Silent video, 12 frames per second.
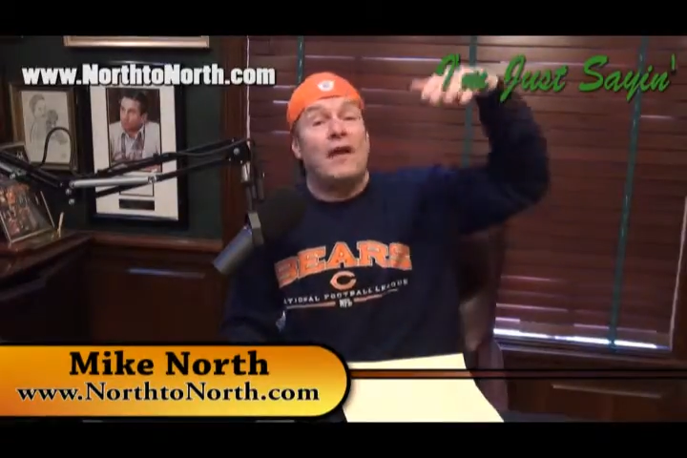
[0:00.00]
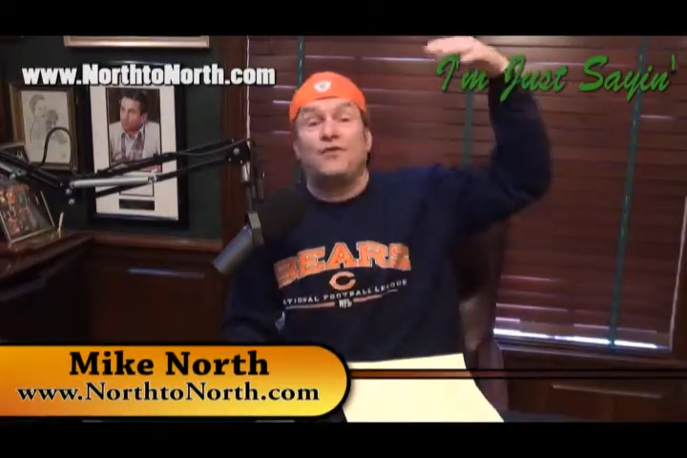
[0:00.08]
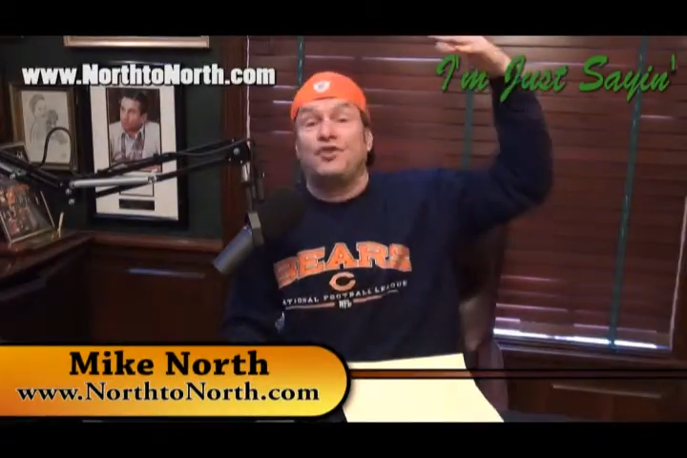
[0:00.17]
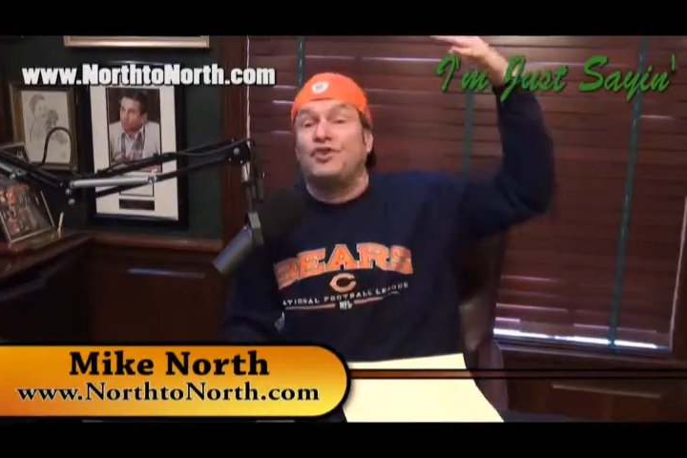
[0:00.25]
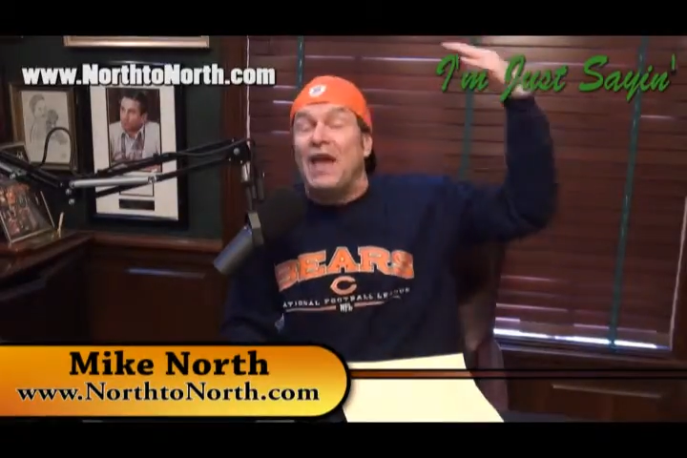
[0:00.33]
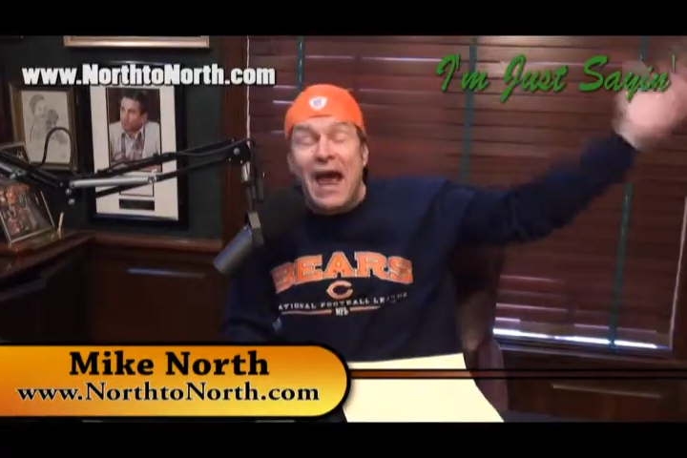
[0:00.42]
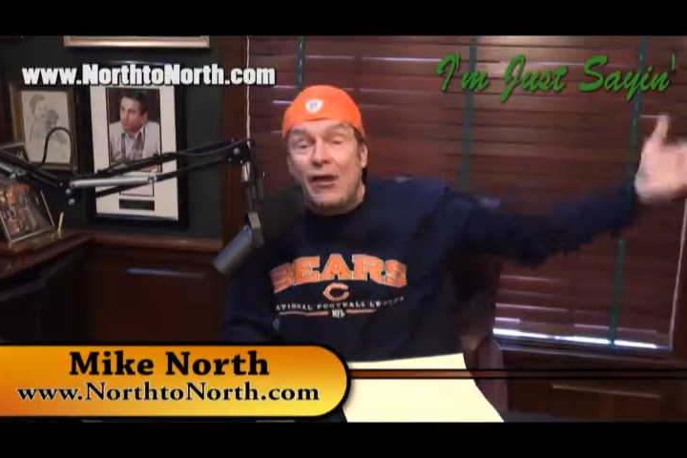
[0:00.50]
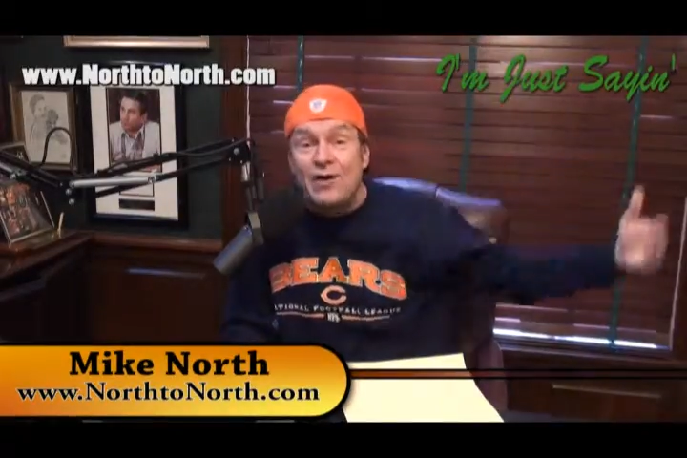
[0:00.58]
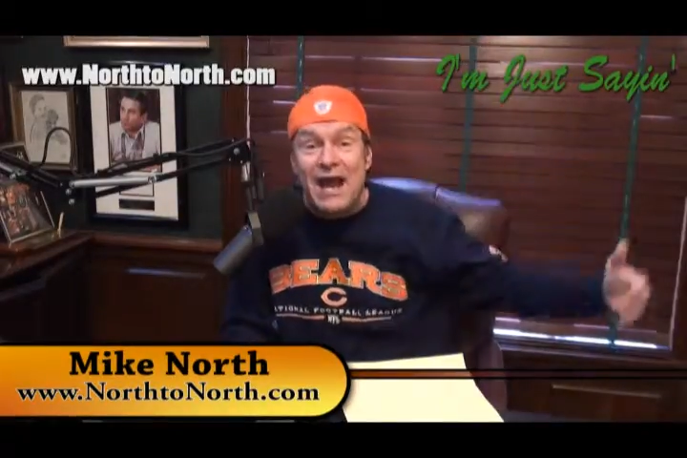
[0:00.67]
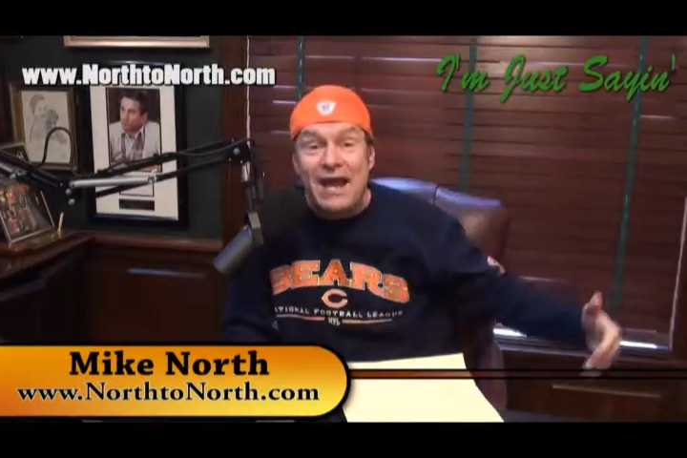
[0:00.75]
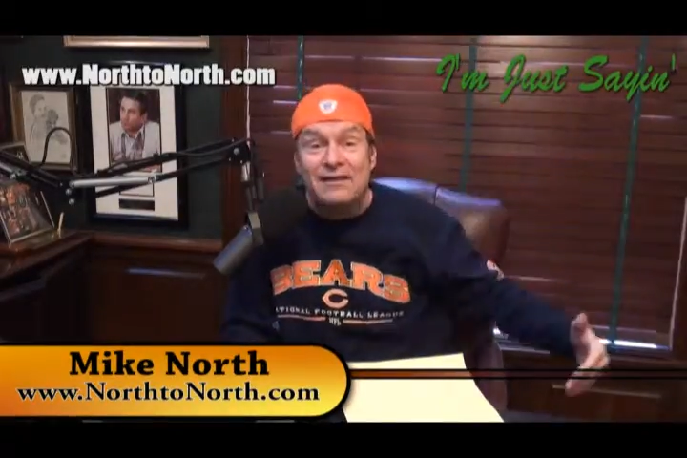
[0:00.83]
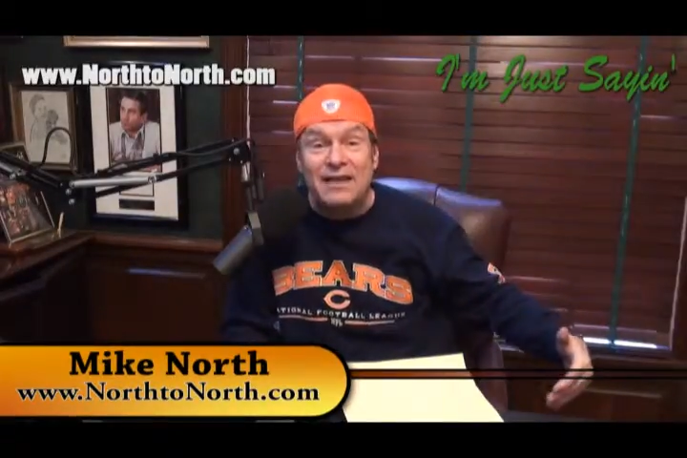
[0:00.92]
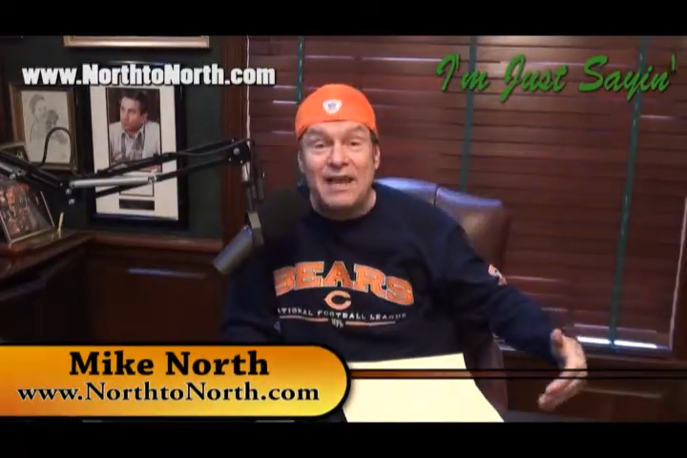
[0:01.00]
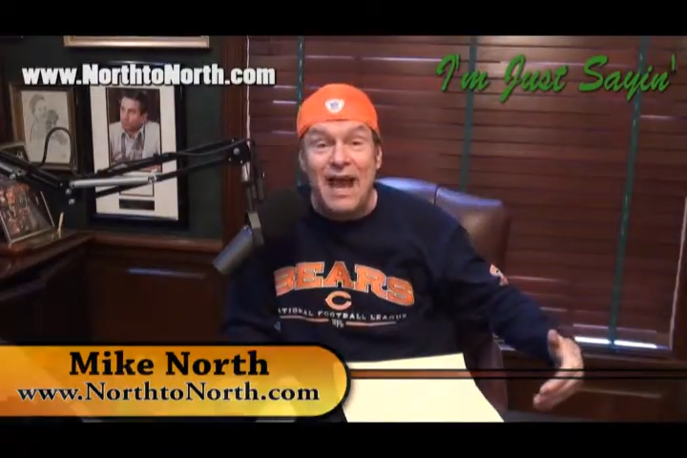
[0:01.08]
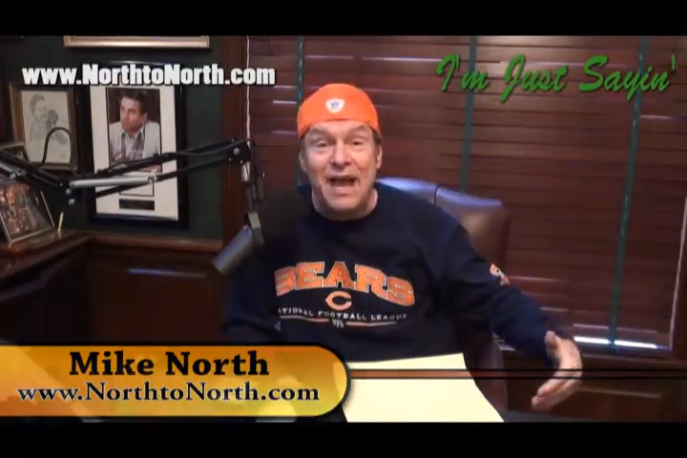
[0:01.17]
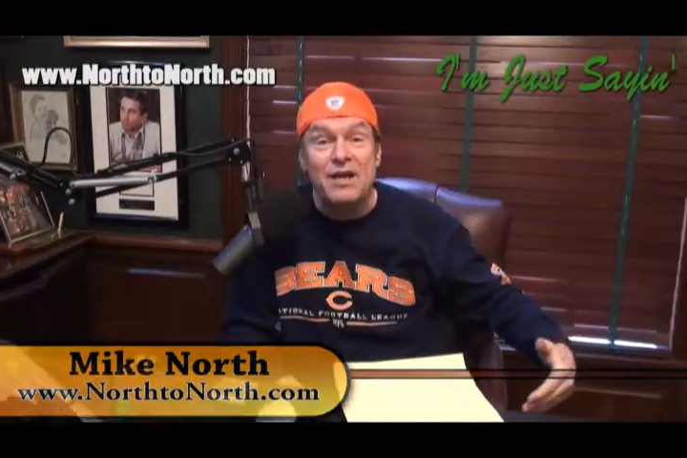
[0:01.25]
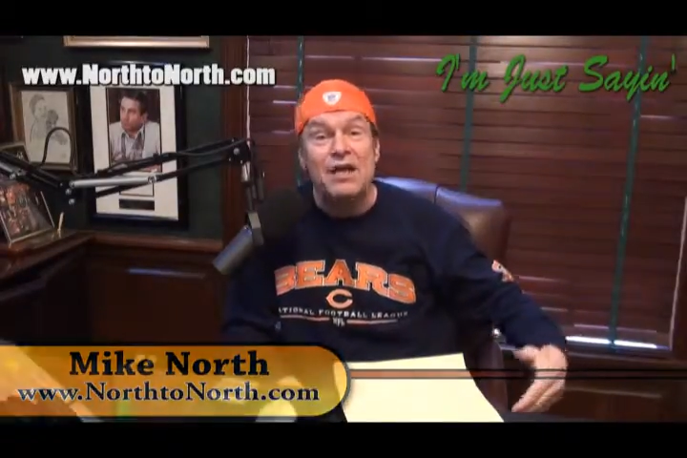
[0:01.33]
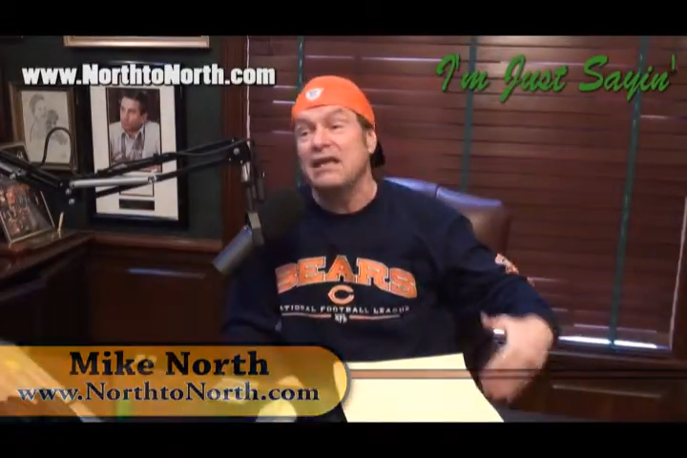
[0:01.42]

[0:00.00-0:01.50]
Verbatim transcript: have Saturday at the end.